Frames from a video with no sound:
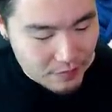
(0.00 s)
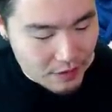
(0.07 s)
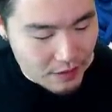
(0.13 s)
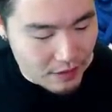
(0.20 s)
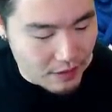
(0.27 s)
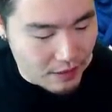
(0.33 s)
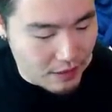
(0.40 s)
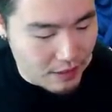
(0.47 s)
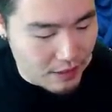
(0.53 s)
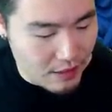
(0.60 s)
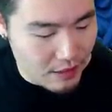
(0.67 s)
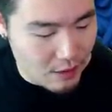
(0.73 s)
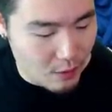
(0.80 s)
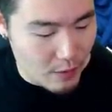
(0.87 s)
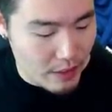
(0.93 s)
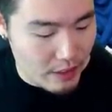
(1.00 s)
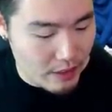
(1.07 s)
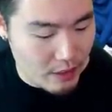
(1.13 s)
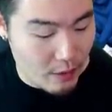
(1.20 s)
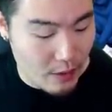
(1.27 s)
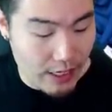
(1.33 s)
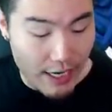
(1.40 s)
here we
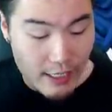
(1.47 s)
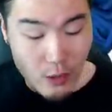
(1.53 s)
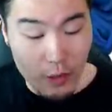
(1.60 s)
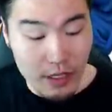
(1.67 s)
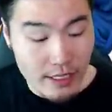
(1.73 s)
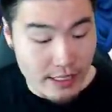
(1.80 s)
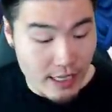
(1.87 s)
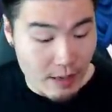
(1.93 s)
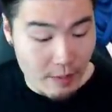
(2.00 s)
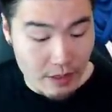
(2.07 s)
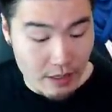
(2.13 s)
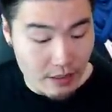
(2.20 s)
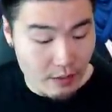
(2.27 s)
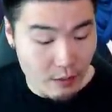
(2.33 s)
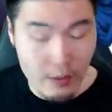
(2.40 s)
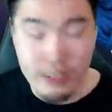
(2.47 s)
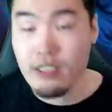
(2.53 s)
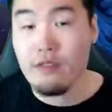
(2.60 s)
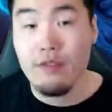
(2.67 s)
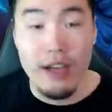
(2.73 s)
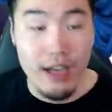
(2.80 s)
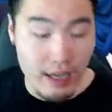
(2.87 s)
go. It costs 20 stamina, which is
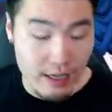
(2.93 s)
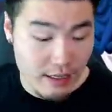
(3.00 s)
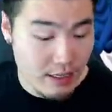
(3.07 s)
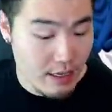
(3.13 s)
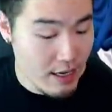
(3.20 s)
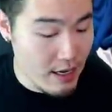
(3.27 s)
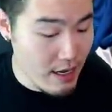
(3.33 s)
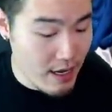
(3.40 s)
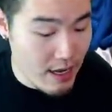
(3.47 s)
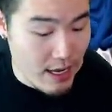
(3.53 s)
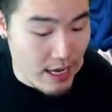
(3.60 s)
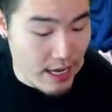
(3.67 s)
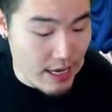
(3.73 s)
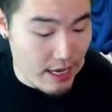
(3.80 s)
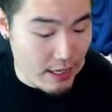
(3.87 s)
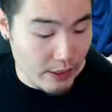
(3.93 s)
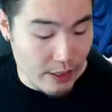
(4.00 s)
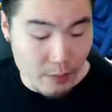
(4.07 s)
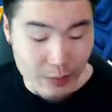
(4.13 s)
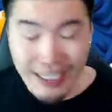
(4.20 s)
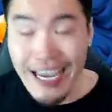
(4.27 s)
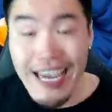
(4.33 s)
fine. And you can
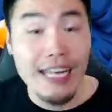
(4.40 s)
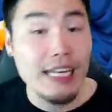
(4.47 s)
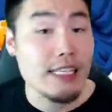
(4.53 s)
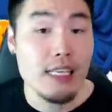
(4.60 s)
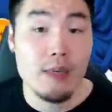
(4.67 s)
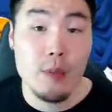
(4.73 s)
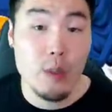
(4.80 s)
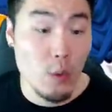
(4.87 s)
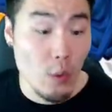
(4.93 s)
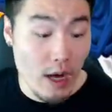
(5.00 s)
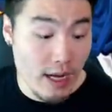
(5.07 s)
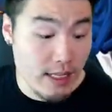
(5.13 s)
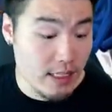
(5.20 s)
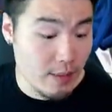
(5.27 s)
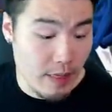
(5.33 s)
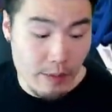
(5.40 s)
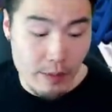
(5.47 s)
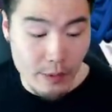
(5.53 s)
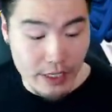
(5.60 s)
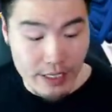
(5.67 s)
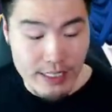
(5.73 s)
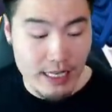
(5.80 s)
bring any team you want. Maybe
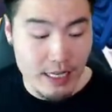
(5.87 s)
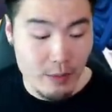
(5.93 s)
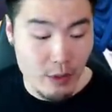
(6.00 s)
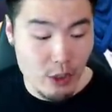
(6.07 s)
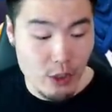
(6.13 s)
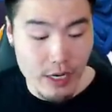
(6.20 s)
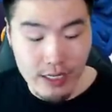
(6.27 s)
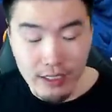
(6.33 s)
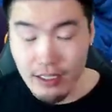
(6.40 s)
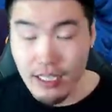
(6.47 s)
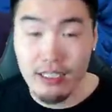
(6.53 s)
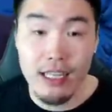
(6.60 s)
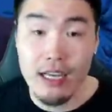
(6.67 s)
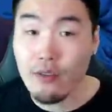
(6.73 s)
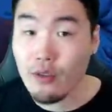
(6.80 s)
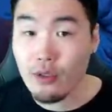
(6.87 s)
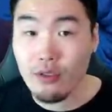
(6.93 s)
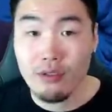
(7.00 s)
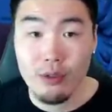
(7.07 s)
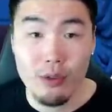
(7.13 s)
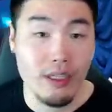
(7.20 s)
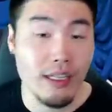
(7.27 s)
bring a team you're trying to link level
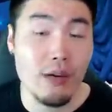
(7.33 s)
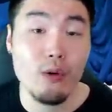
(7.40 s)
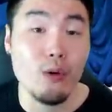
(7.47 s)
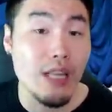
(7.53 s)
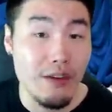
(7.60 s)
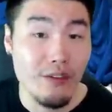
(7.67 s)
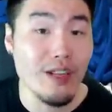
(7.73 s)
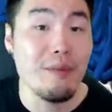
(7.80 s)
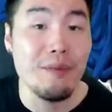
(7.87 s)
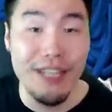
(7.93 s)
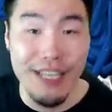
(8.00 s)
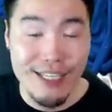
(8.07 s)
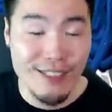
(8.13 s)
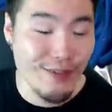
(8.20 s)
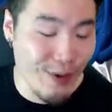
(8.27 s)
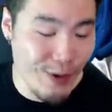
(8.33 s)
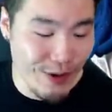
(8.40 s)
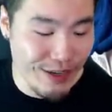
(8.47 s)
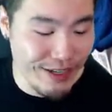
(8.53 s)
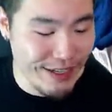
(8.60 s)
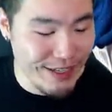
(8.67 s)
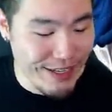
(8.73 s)
or, le or level up links
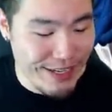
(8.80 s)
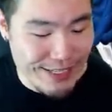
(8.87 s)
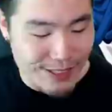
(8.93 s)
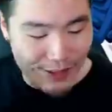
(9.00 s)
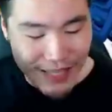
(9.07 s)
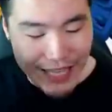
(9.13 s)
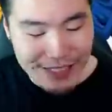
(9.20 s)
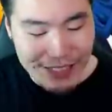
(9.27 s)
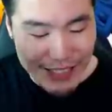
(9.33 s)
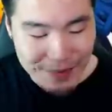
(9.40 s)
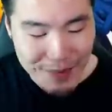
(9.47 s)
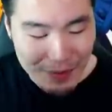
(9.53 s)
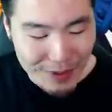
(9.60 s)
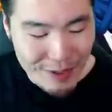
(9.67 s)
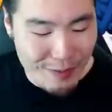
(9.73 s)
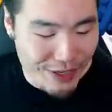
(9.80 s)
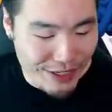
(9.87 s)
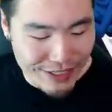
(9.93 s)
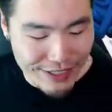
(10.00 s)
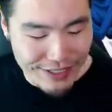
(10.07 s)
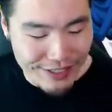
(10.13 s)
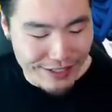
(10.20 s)
for. So that's the team I'm going to bring
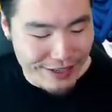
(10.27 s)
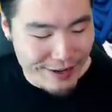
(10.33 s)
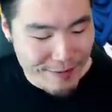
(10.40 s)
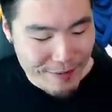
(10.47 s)
here